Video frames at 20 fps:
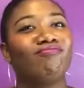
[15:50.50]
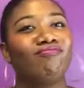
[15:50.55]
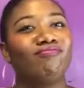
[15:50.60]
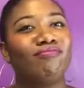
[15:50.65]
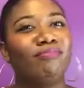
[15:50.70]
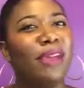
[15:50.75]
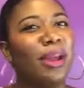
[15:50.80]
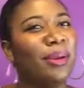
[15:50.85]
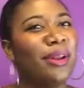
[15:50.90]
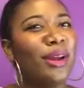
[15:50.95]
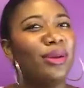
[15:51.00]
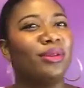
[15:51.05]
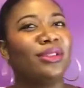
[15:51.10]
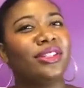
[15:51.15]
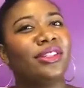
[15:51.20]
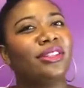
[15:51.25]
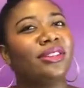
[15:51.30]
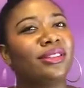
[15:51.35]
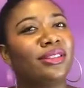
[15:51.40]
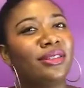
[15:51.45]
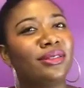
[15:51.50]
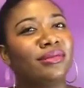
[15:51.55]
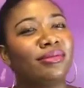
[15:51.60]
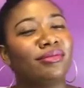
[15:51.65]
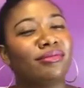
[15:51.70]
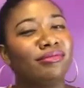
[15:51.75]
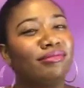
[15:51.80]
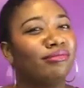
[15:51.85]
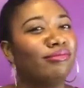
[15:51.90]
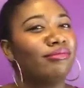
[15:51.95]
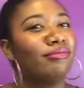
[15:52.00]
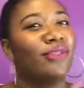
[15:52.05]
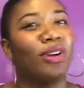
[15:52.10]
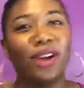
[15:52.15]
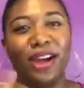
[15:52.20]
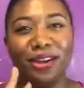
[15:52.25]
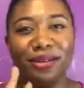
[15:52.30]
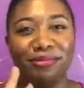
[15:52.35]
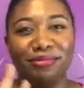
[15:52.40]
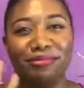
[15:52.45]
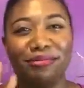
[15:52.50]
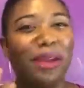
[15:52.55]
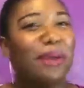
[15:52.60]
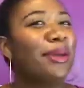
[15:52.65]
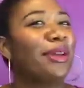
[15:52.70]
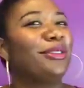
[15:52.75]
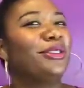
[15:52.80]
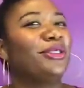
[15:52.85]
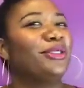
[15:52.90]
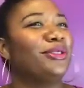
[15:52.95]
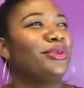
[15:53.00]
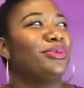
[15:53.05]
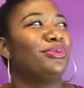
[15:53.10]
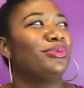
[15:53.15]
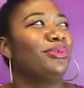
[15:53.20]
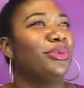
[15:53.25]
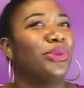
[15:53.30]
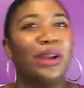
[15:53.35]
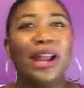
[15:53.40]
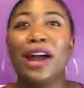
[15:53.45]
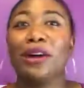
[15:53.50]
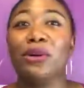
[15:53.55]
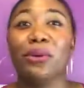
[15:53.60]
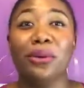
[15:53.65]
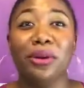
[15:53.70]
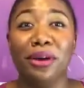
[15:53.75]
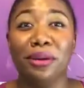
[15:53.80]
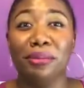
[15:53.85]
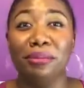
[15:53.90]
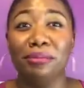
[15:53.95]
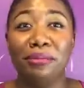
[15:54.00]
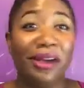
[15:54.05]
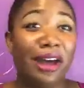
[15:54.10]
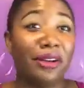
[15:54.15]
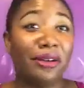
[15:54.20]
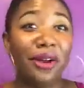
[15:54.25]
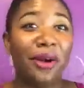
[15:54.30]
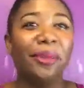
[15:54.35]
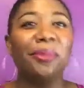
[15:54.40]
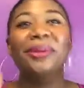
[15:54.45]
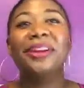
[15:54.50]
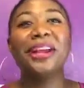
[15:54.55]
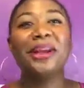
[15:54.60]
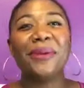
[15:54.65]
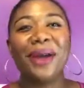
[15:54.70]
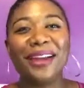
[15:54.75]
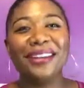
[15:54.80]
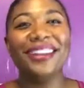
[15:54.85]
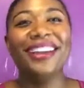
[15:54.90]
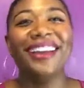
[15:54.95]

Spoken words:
maybe that was just, okay, maybe that was just when I grew up. I don't know. But anyway,